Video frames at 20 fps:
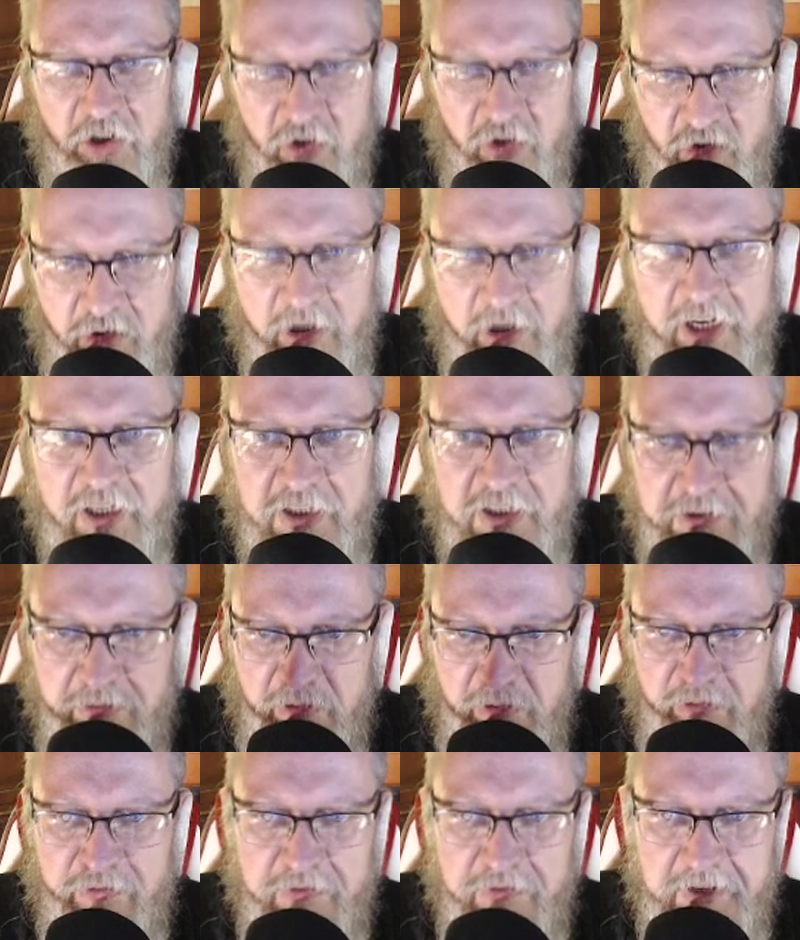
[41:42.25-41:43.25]
trying to
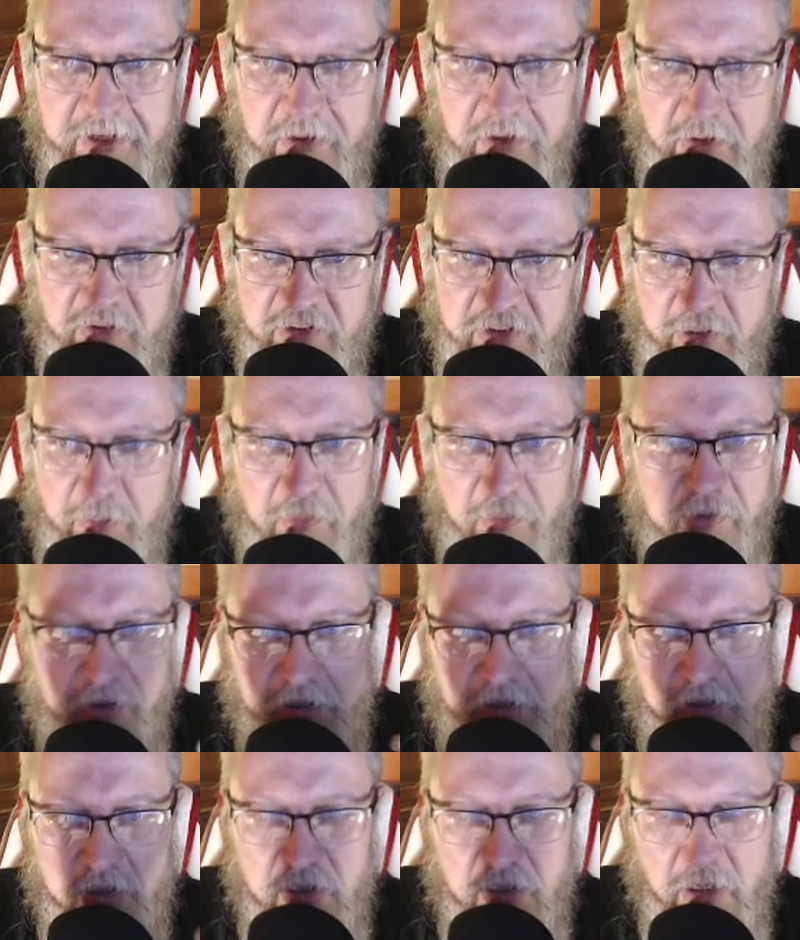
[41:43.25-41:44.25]
reveal
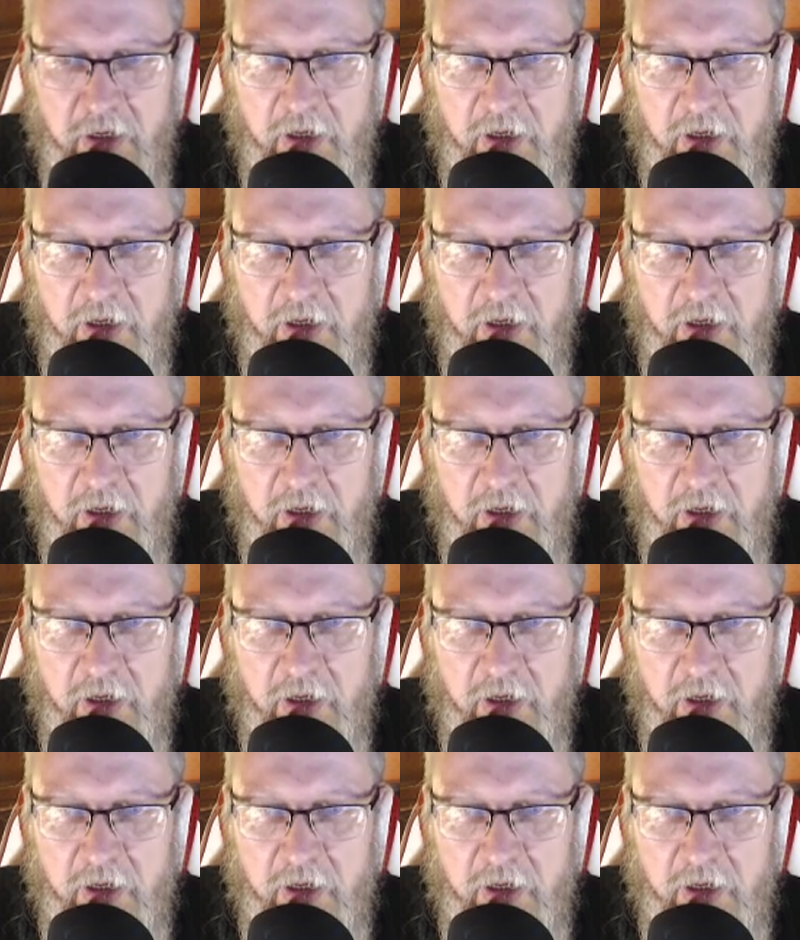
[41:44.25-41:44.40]
something